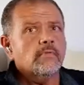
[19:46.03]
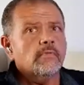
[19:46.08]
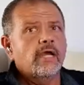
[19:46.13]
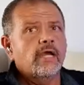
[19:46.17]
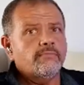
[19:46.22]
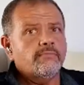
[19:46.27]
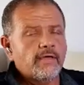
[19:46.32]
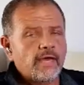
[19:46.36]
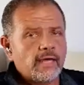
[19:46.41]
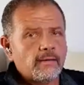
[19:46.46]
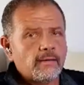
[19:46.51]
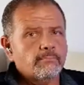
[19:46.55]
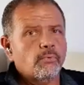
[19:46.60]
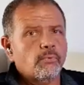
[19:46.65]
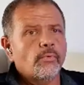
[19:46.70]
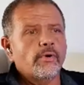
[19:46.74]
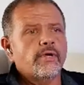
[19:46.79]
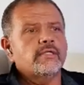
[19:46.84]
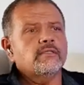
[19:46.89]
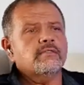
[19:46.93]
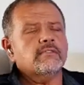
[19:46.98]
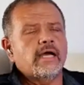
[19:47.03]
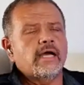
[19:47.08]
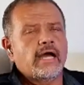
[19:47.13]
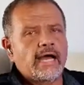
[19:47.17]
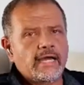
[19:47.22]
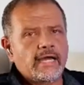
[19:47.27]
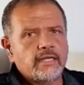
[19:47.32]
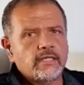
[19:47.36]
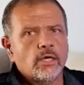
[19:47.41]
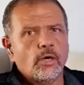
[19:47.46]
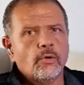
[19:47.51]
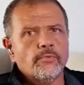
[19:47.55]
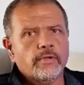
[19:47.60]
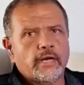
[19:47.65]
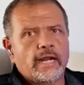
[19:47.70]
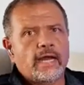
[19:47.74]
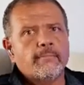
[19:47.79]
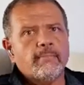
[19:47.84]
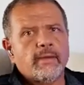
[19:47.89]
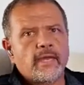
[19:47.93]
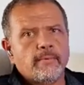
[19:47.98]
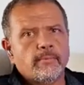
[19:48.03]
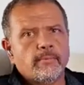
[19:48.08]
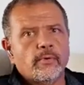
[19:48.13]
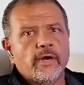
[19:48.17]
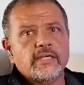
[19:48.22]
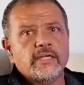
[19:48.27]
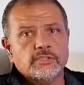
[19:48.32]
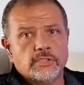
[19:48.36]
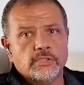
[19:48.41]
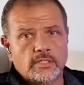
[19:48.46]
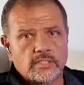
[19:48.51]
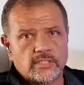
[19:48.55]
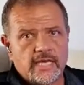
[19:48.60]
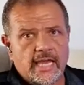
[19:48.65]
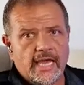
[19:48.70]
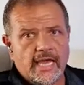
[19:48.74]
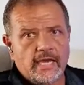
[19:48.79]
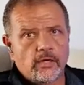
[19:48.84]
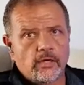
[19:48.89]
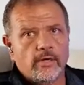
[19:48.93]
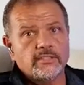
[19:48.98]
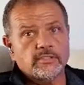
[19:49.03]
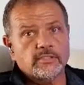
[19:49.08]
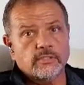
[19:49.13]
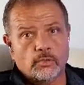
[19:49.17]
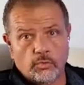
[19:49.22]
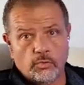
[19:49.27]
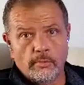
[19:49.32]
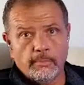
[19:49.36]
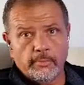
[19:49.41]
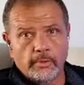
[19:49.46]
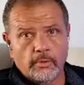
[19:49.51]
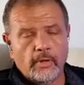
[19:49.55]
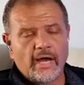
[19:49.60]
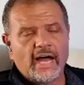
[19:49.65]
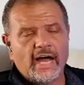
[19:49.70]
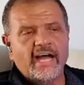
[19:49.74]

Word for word: at that point, I know that I'm able, as an attacker, as a criminal,